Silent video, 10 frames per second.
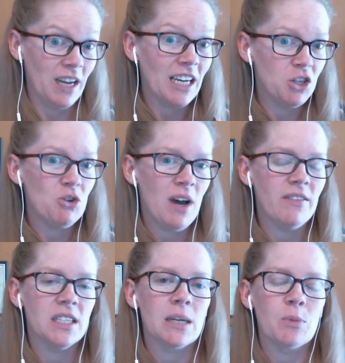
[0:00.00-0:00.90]
and I do have
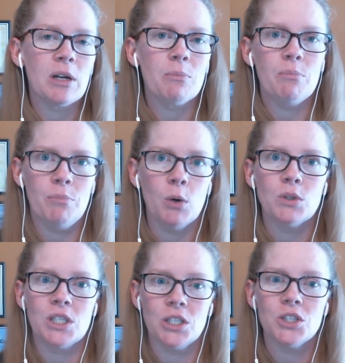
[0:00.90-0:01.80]
a separate
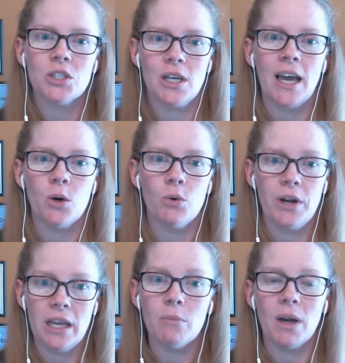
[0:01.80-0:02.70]
postage category
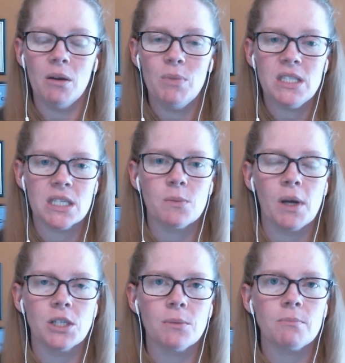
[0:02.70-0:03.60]
in my business
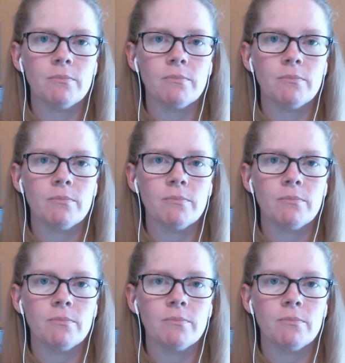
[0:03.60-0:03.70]
budget.